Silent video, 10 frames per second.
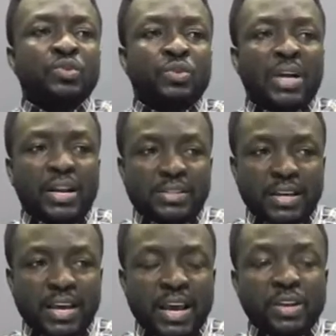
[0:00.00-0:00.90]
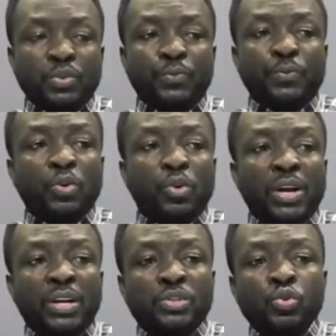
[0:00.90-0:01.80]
to that and you follow it,